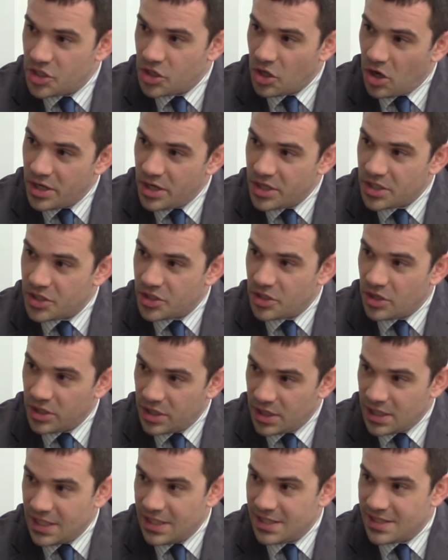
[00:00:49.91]
China
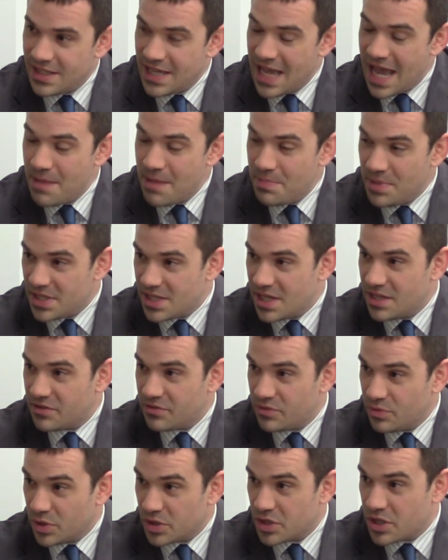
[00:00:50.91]
certainly is the epicenter
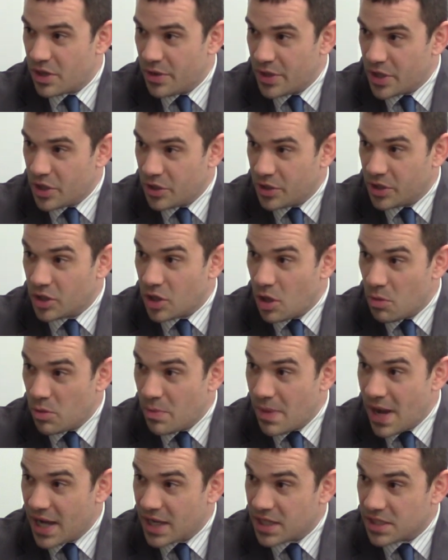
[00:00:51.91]
for what's going on in global
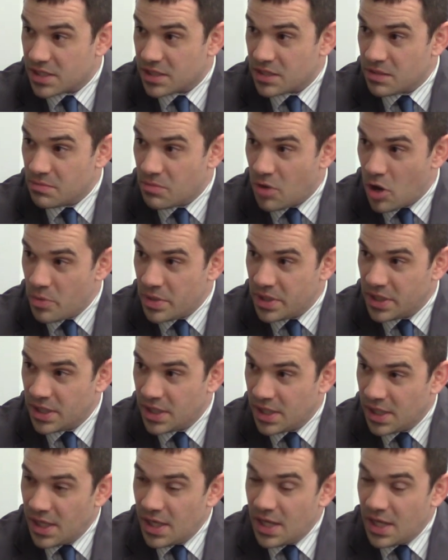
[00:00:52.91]
markets at the moment.